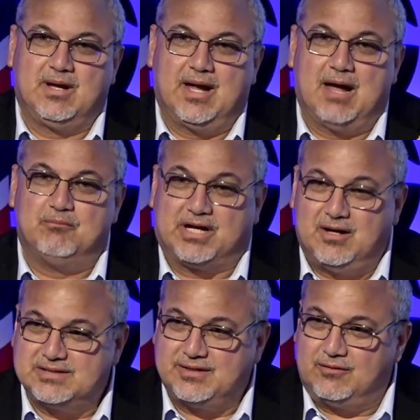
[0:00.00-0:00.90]
and
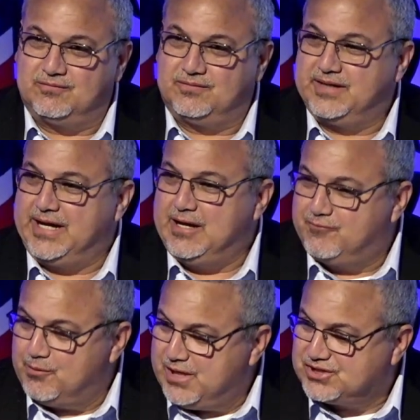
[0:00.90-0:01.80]
because of the
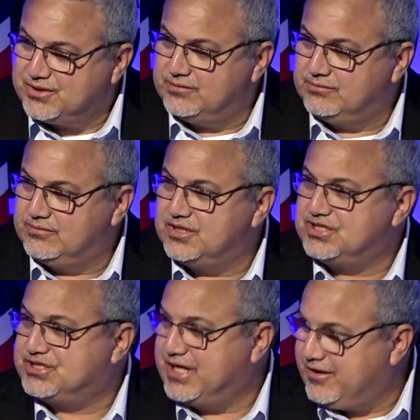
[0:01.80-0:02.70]
information
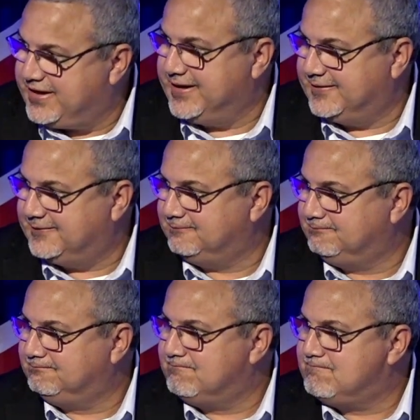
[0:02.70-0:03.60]
shared here,
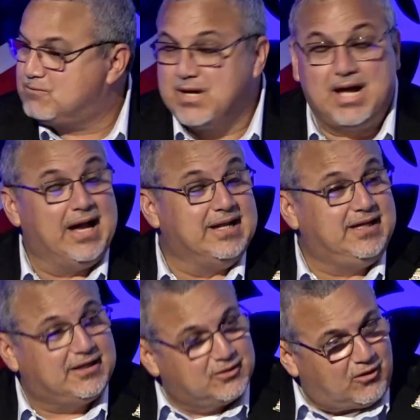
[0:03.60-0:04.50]
I
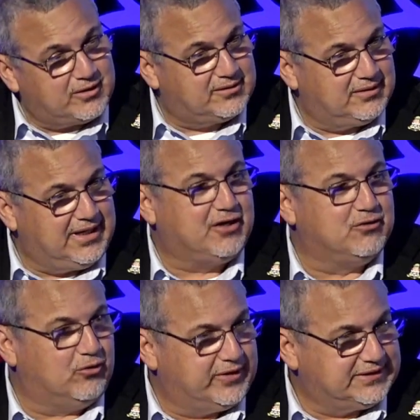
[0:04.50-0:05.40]
did not
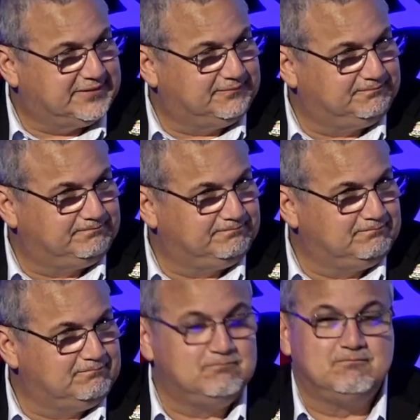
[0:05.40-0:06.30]
ignore it.
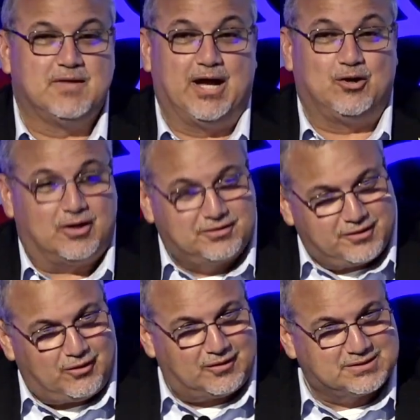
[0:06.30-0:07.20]
I got to the
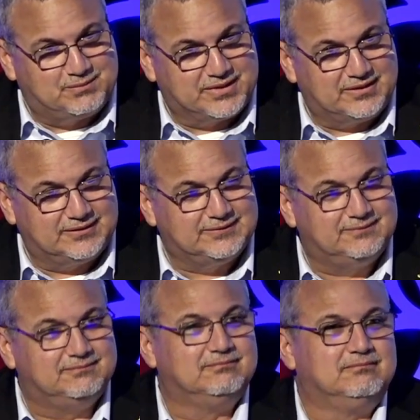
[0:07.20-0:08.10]
hospital,
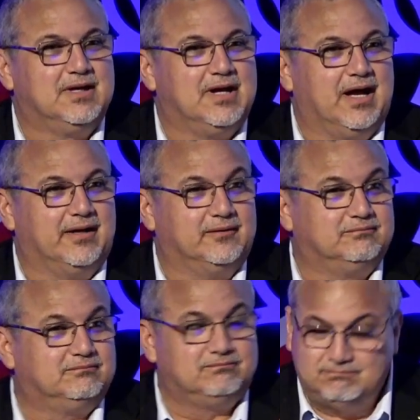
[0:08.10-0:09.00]
and
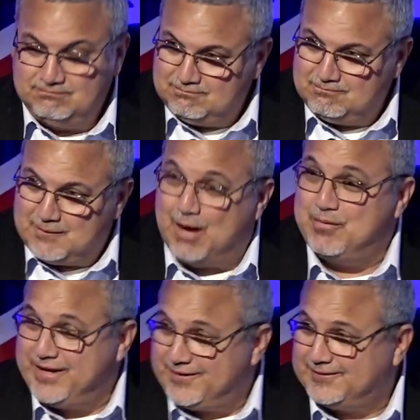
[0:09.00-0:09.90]
I'm
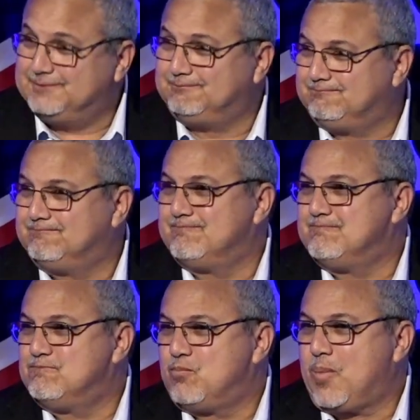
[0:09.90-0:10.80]
here.
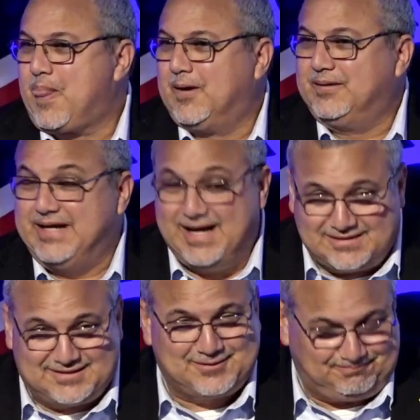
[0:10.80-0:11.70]
Yes.